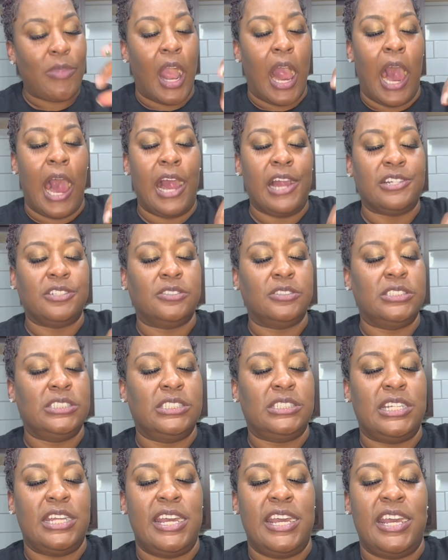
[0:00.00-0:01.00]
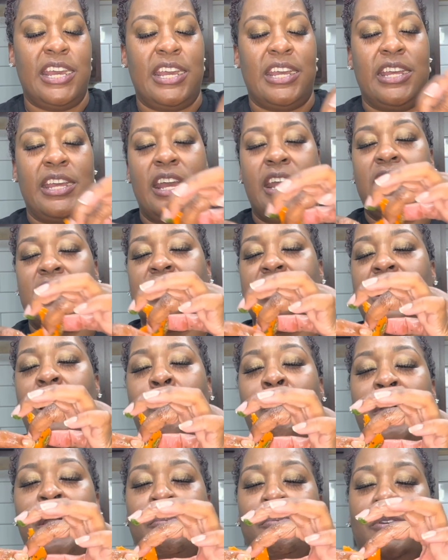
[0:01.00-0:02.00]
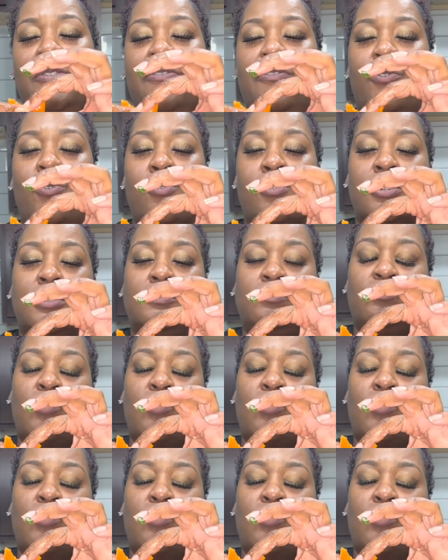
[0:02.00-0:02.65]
I ain't gonna eat the egg yet because that made me full.